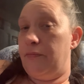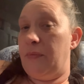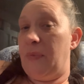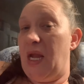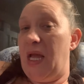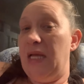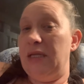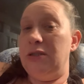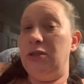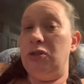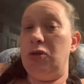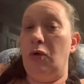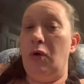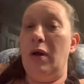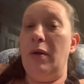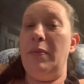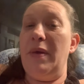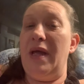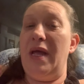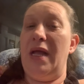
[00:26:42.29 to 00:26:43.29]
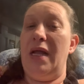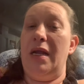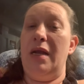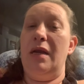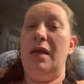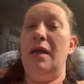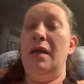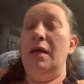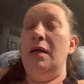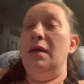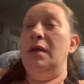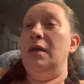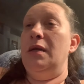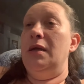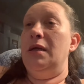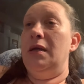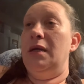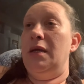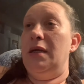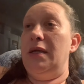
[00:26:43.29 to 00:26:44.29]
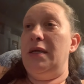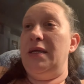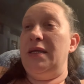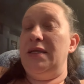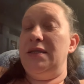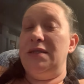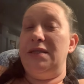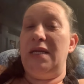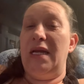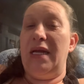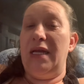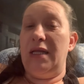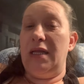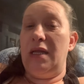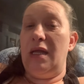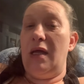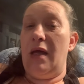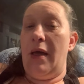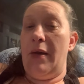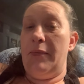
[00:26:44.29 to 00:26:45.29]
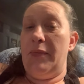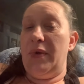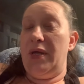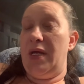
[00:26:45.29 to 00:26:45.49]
absorb and intake the